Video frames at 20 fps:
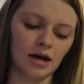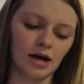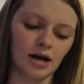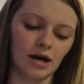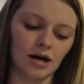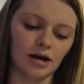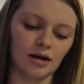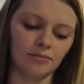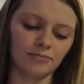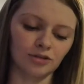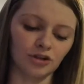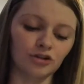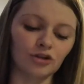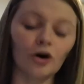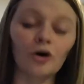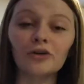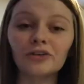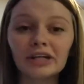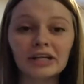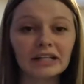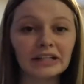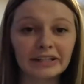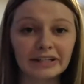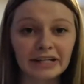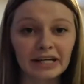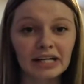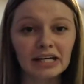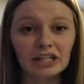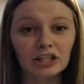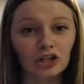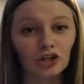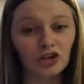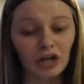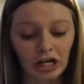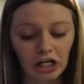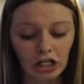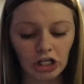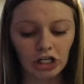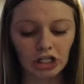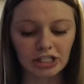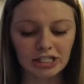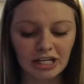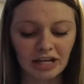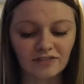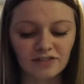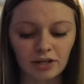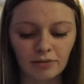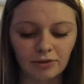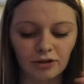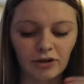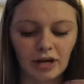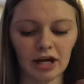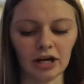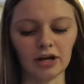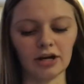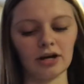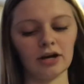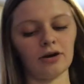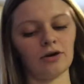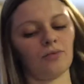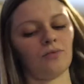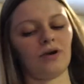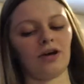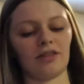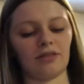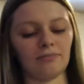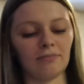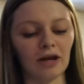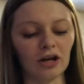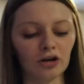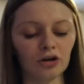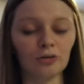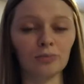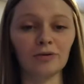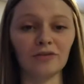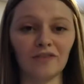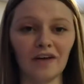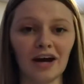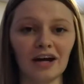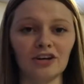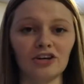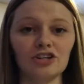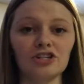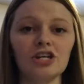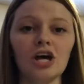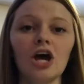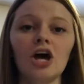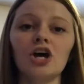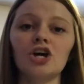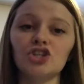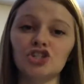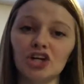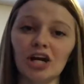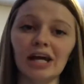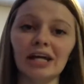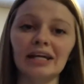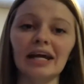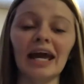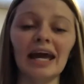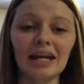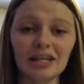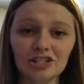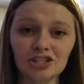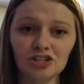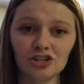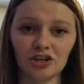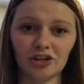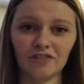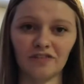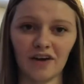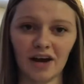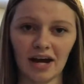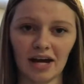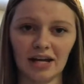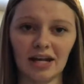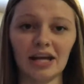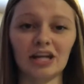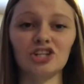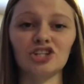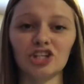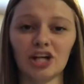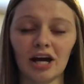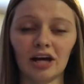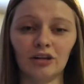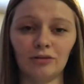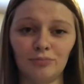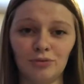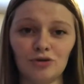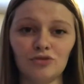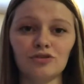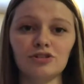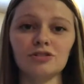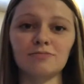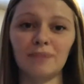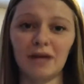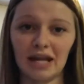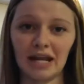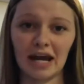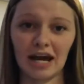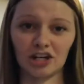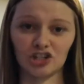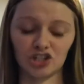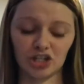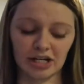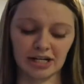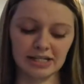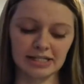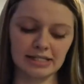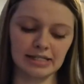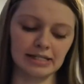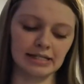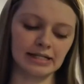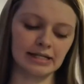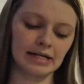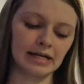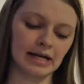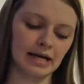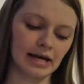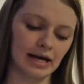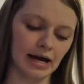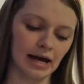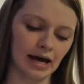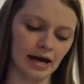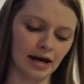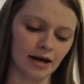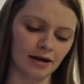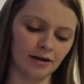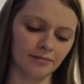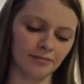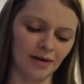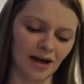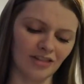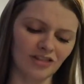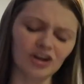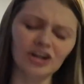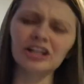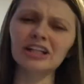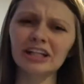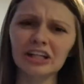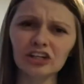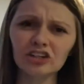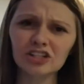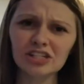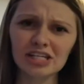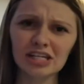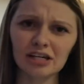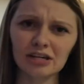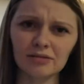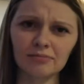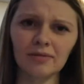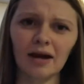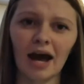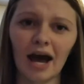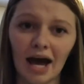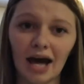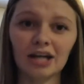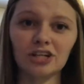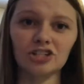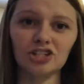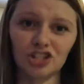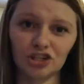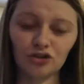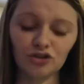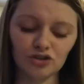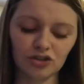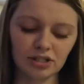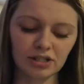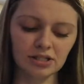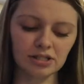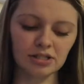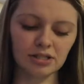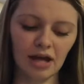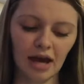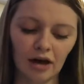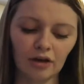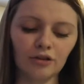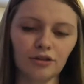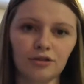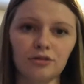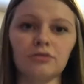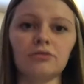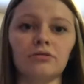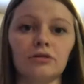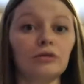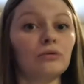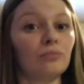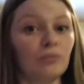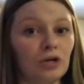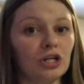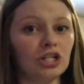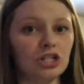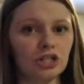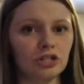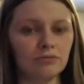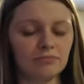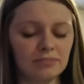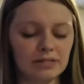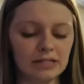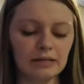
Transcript: They're the only clinic in the greater DFW area with medical providers trained and certified in child abuse pediatrics. And their clinical team at Children's Health REACH